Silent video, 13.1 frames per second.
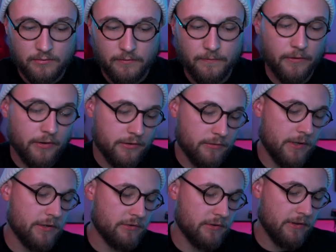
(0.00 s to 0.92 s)
for the
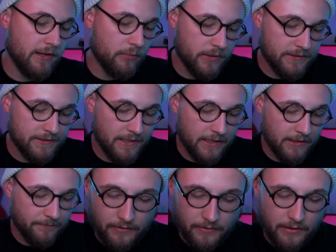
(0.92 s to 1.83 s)
duration of that 1
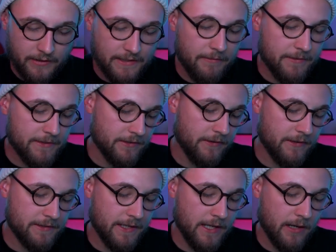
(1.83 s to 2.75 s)
second. Because obviously
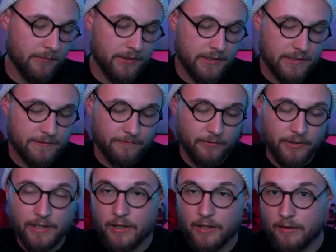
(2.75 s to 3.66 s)
this camera is
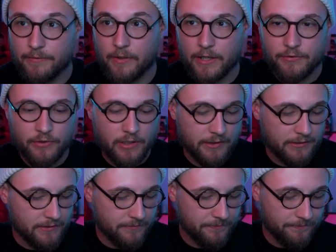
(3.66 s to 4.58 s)
free of electronics.